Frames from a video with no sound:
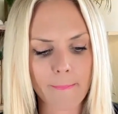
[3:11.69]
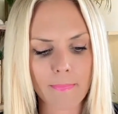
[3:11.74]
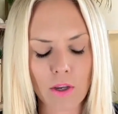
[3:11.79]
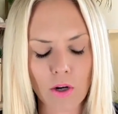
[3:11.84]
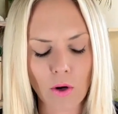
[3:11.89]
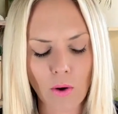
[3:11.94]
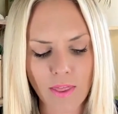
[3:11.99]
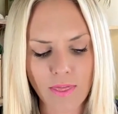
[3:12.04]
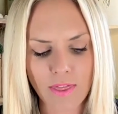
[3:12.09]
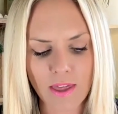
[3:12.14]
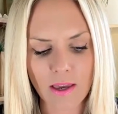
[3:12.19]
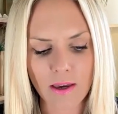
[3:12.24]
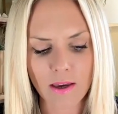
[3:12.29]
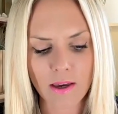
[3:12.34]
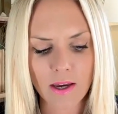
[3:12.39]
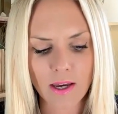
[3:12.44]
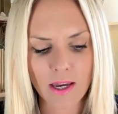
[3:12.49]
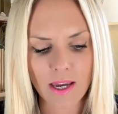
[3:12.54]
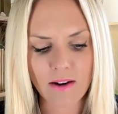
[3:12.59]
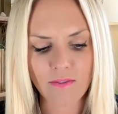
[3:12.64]
you know i think
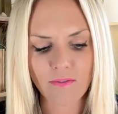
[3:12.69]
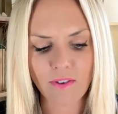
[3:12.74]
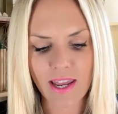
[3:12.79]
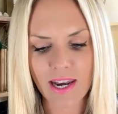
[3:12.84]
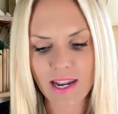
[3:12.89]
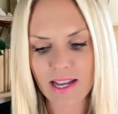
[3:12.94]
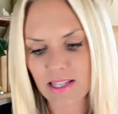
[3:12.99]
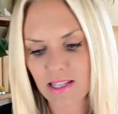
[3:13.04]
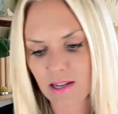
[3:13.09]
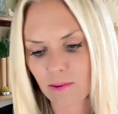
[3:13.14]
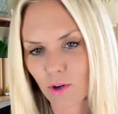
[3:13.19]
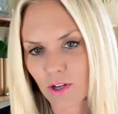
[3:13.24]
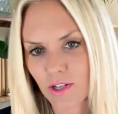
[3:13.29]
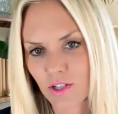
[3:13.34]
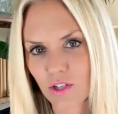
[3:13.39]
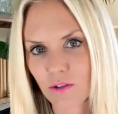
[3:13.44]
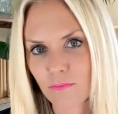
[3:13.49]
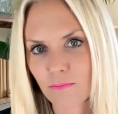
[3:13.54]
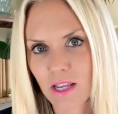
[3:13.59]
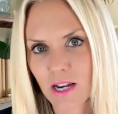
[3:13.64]
inviting someone
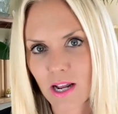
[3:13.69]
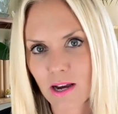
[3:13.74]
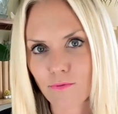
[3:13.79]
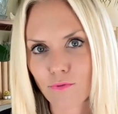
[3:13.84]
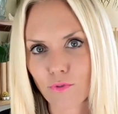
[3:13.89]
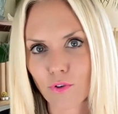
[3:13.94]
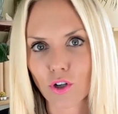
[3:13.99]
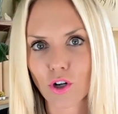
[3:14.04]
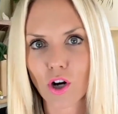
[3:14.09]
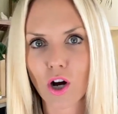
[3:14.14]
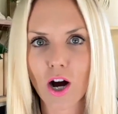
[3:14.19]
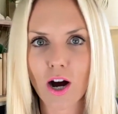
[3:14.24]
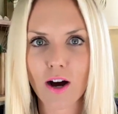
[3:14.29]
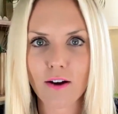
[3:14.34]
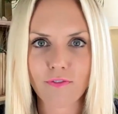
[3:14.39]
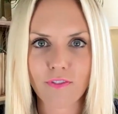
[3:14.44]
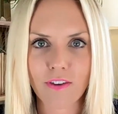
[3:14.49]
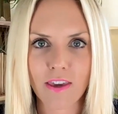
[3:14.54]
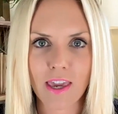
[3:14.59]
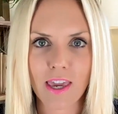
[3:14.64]
to meet up for
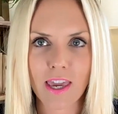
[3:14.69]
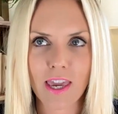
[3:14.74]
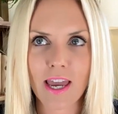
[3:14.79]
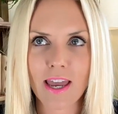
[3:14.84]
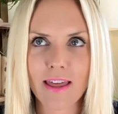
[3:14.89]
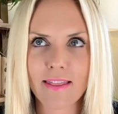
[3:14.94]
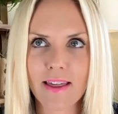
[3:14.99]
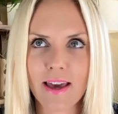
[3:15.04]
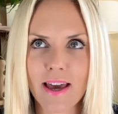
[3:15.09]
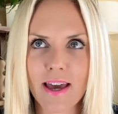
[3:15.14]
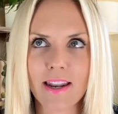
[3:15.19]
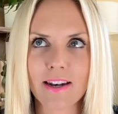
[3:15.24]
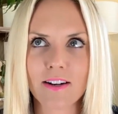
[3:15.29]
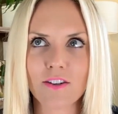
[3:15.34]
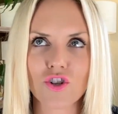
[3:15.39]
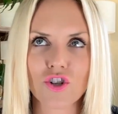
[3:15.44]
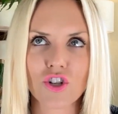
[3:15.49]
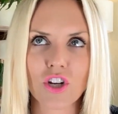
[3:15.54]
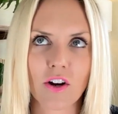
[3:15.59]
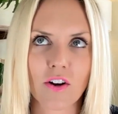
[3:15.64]
coffee and then
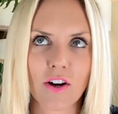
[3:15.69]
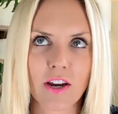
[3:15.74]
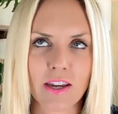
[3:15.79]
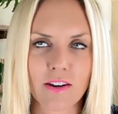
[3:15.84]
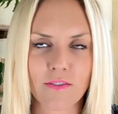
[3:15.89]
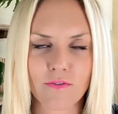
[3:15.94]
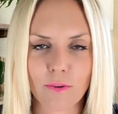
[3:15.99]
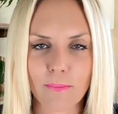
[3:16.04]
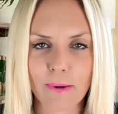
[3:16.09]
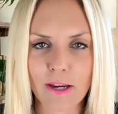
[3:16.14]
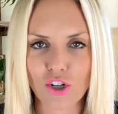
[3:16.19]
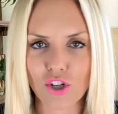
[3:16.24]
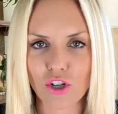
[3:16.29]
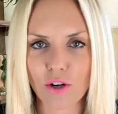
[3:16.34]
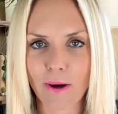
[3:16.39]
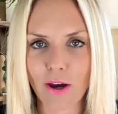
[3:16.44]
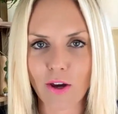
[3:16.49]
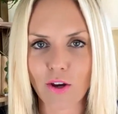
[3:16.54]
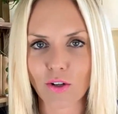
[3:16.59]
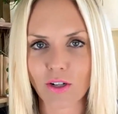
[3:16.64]
sharing information
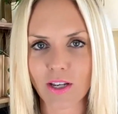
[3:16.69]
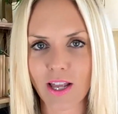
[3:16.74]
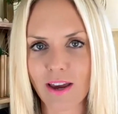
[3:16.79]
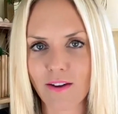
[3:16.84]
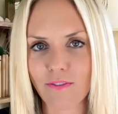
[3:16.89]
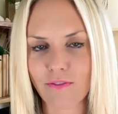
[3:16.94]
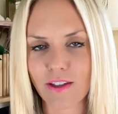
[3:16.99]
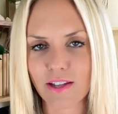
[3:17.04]
about your life